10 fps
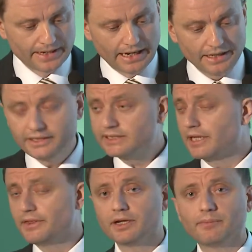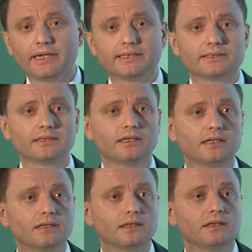And this, I think, makes
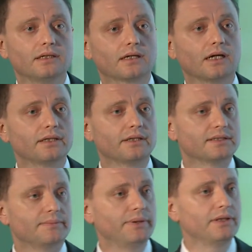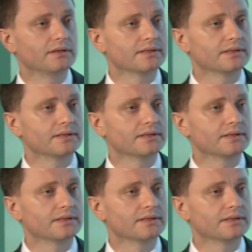the countries big and